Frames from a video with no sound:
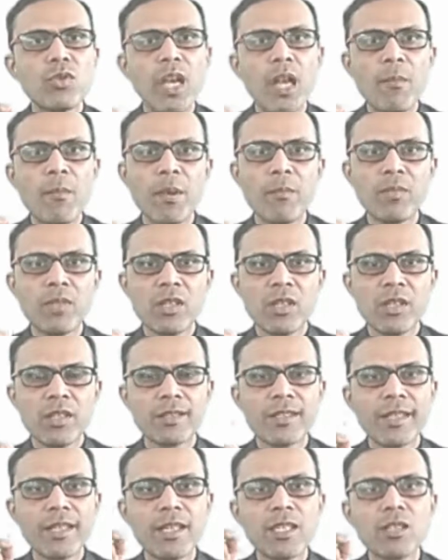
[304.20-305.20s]
mm.
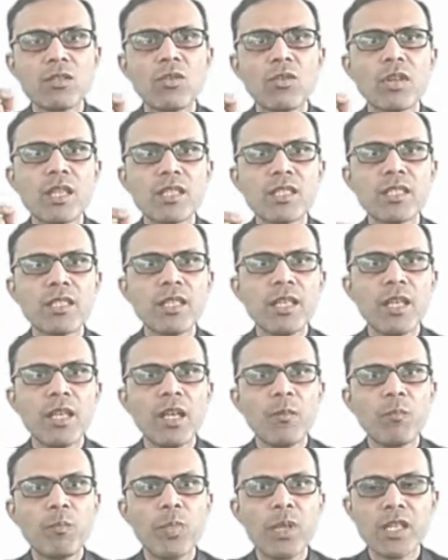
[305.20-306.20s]
That is known as the
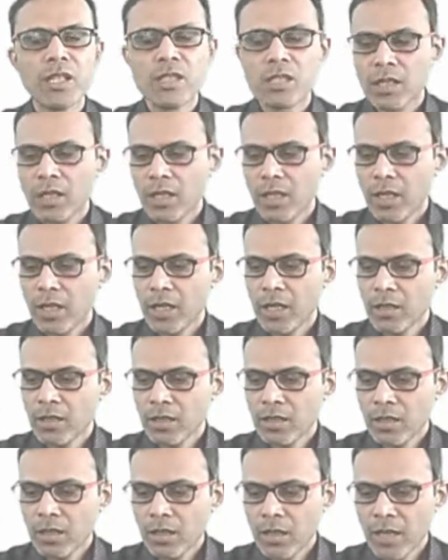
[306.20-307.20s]
pitch. And
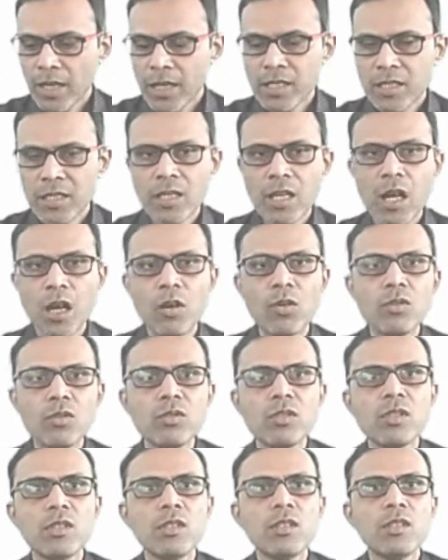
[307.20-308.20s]
let's see how
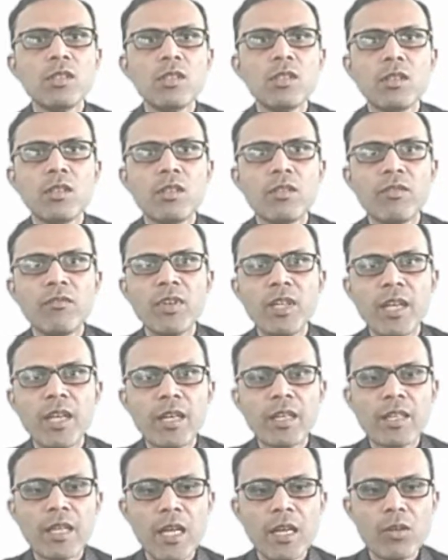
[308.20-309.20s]
we
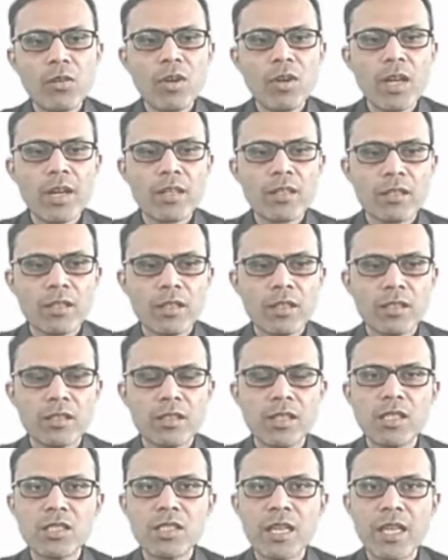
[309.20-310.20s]
can calculate
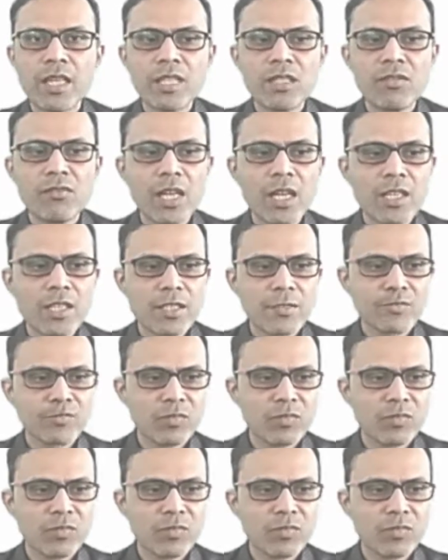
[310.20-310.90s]
the change wheels.